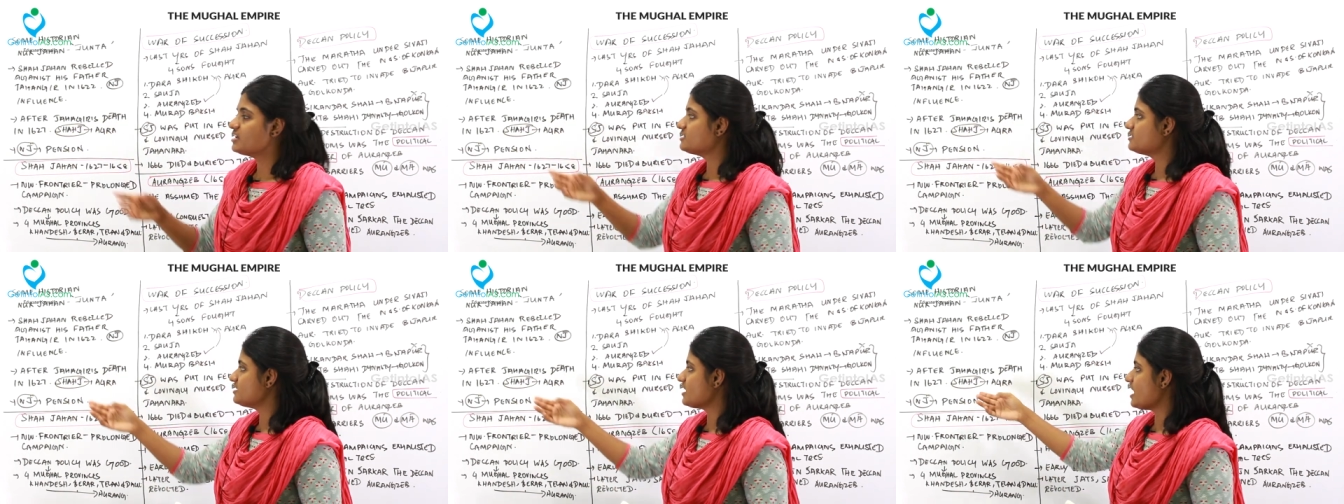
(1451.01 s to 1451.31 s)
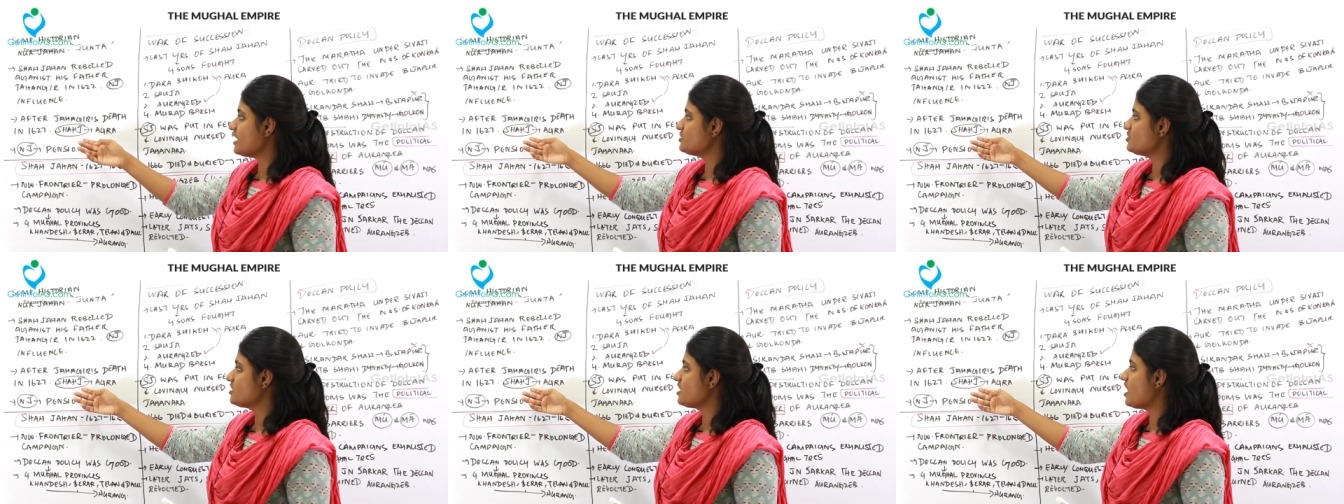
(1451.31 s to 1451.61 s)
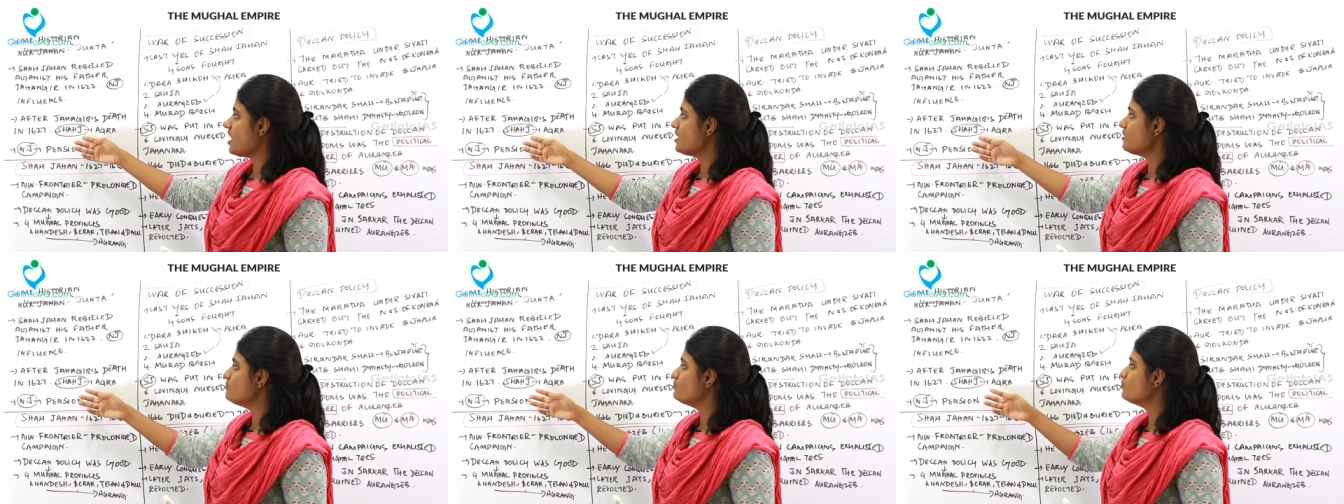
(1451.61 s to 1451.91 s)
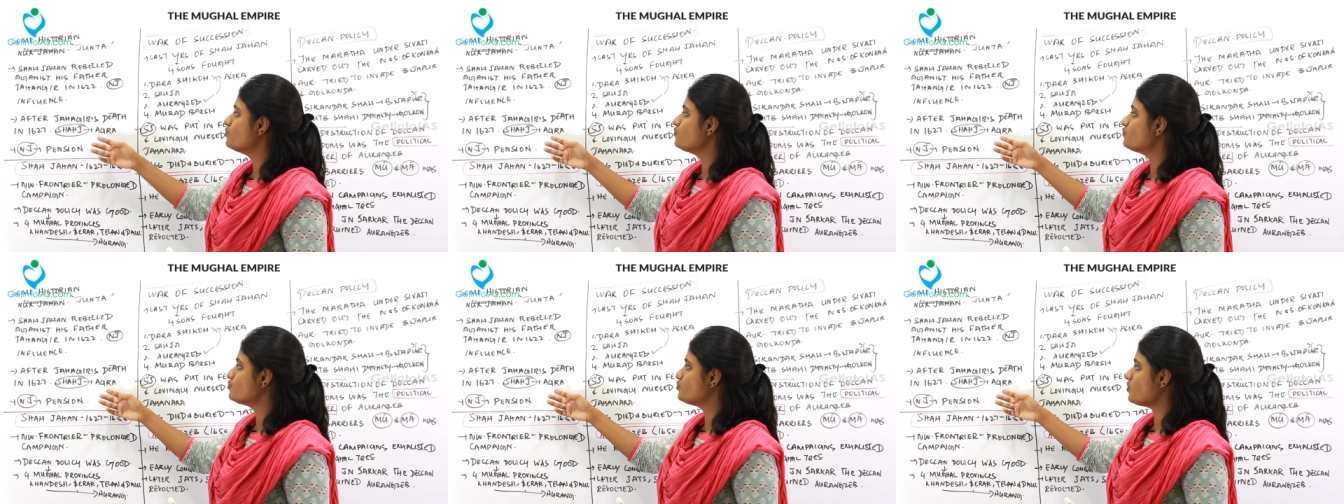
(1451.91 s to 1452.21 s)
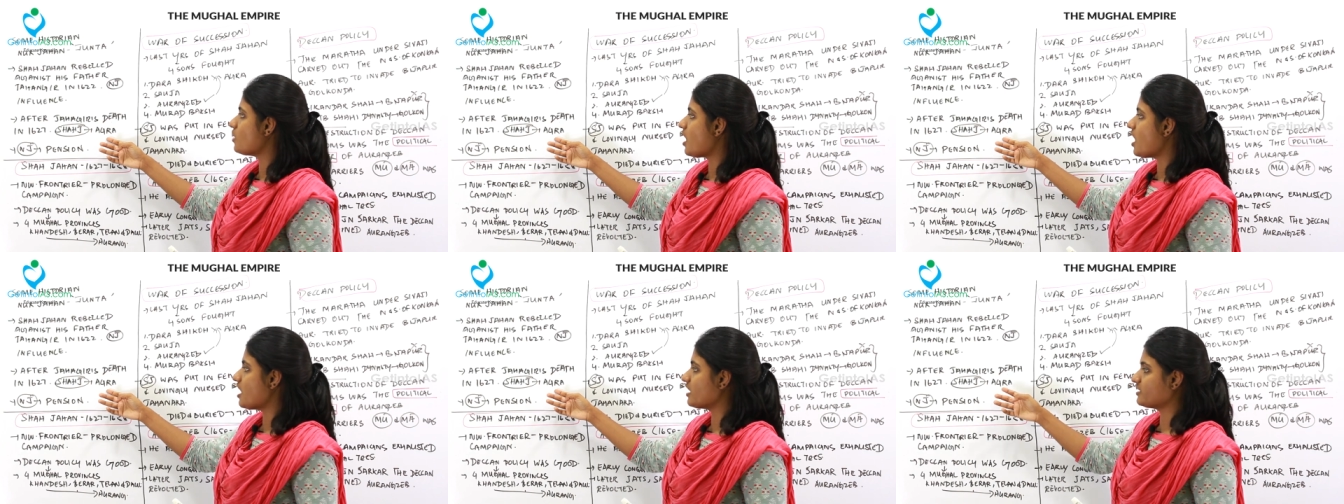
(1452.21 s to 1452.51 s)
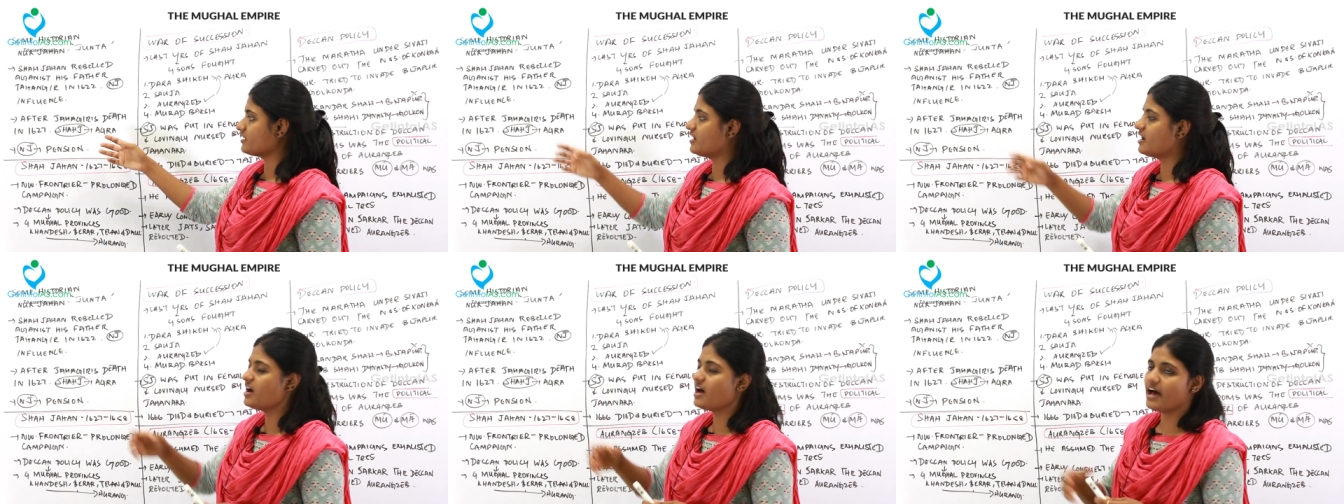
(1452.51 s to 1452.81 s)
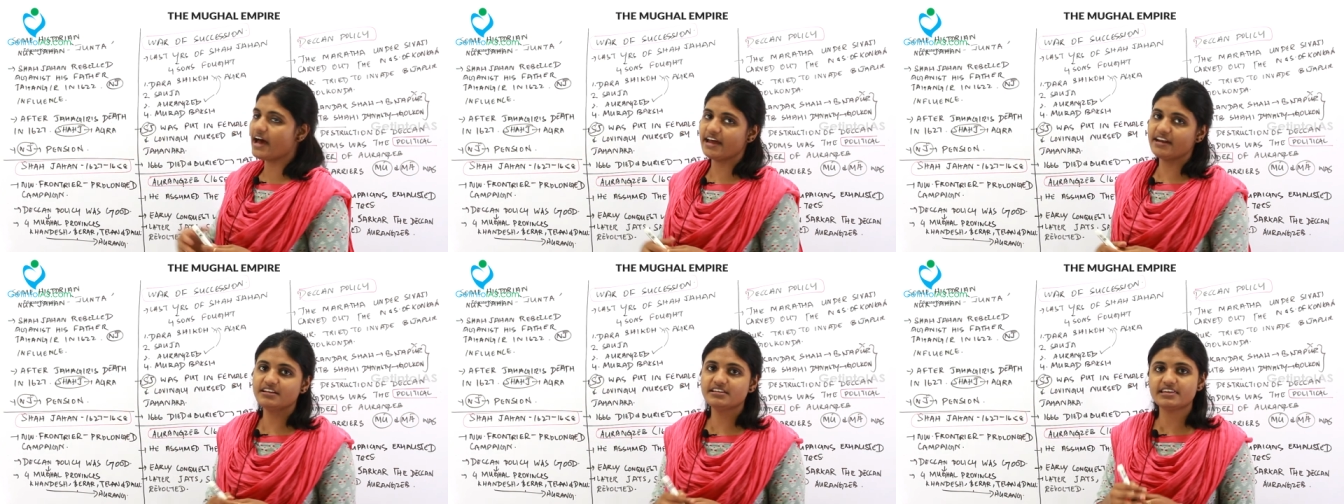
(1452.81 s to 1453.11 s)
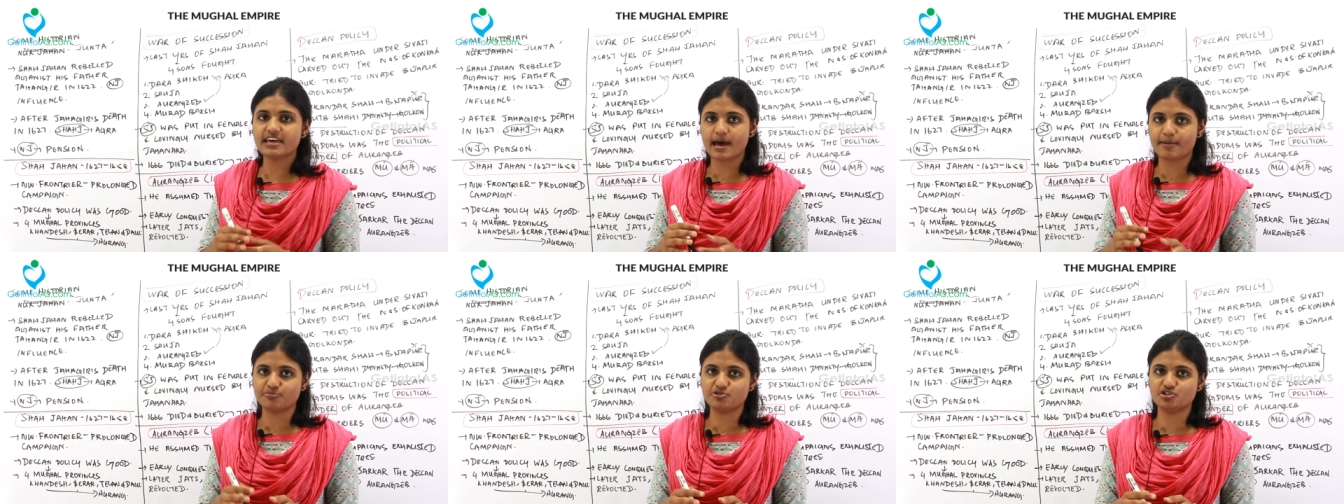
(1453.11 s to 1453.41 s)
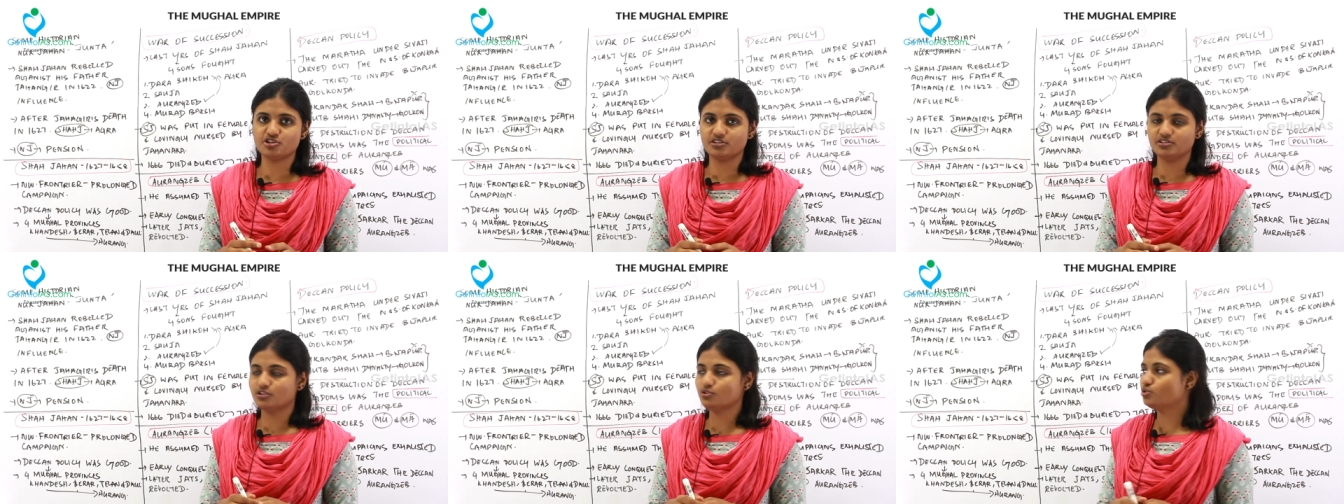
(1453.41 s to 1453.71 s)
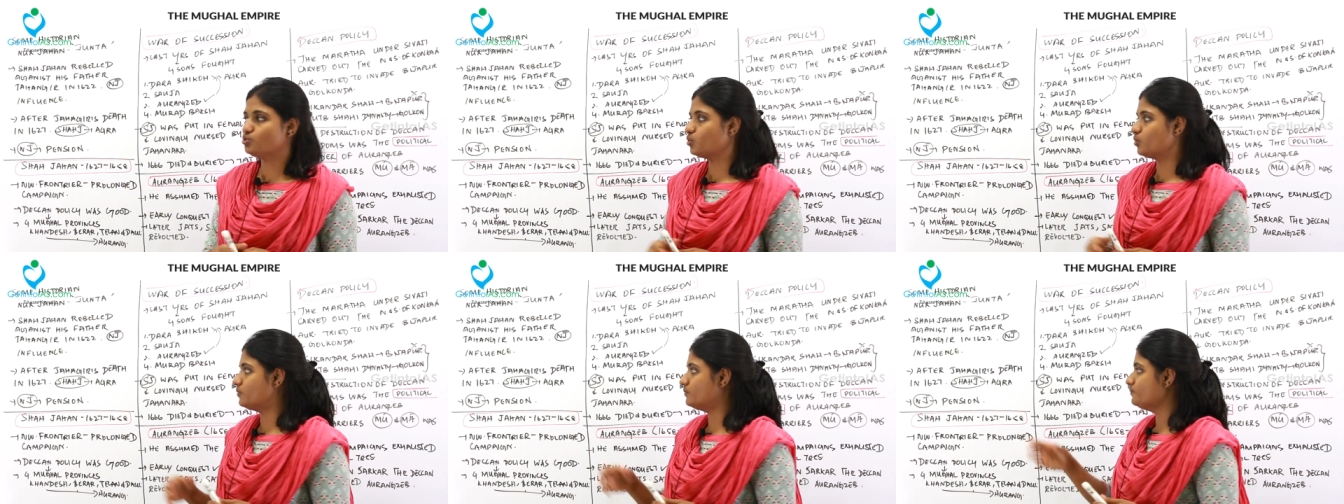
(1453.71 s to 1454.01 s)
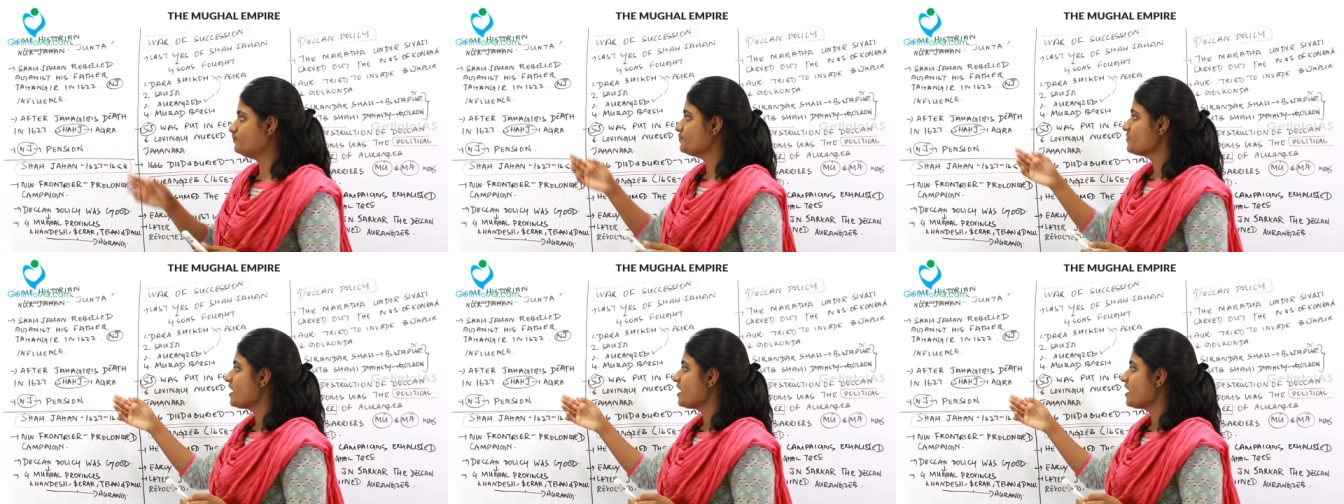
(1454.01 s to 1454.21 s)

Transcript: Shah Jahan moved to Agra and captured the throne.